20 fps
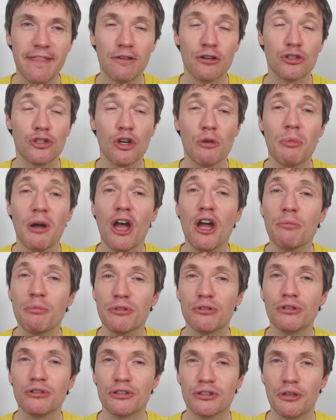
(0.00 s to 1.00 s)
Not sure, but I
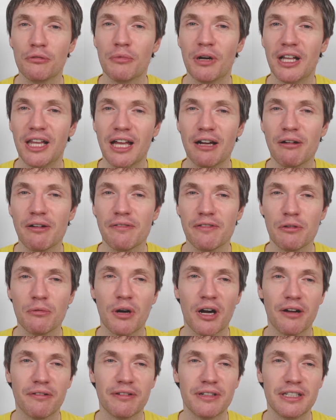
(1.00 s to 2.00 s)
hope you're all doing well, however
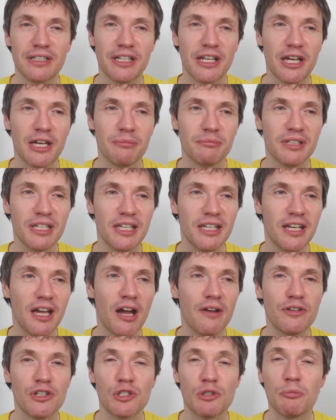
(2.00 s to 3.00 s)
you are, and
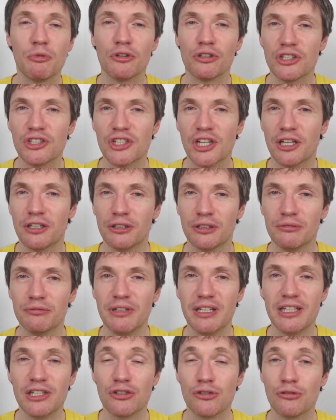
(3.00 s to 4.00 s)
however you support the channel. It
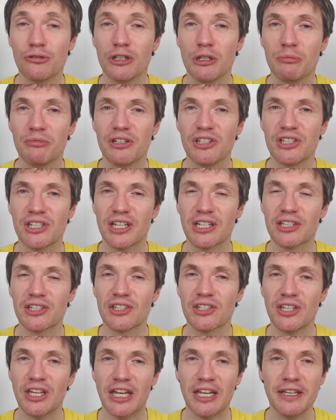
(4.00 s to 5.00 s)
really is truly appreciated,
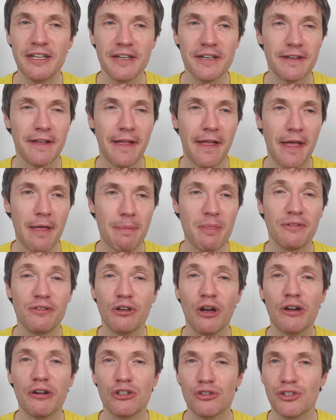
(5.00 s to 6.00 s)
as I say.
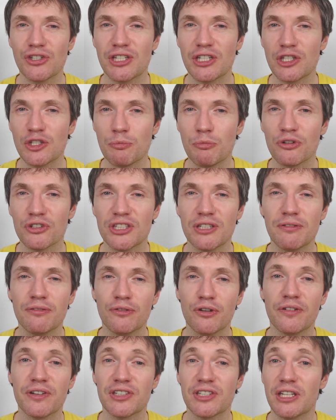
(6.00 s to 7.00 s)
If you are interested in supporting
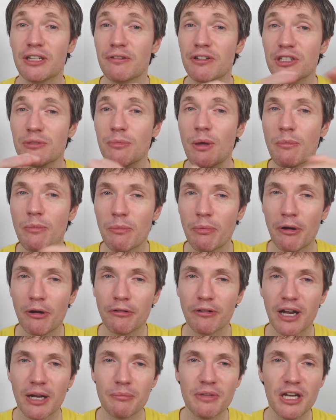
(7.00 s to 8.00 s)
further, say, there is the member
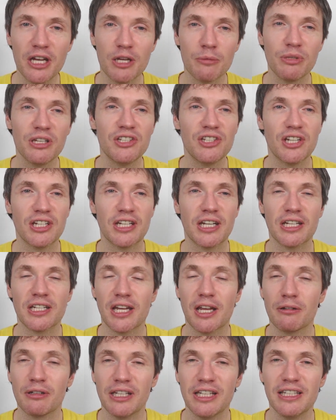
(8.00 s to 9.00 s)
programme. Please check
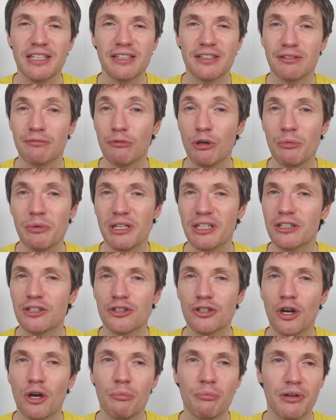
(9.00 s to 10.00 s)
that out. Link it will be in the
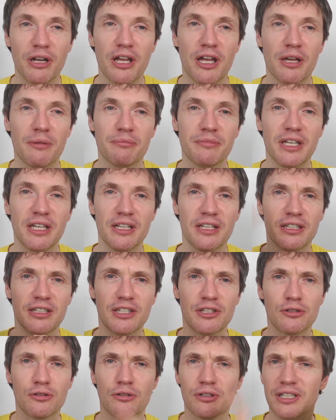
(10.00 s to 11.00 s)
top,
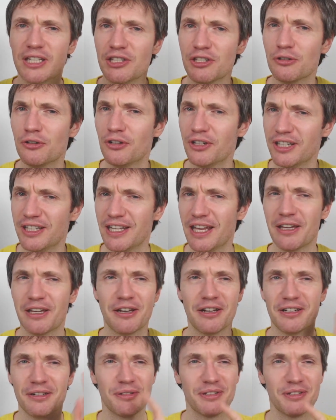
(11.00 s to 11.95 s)
this corner there.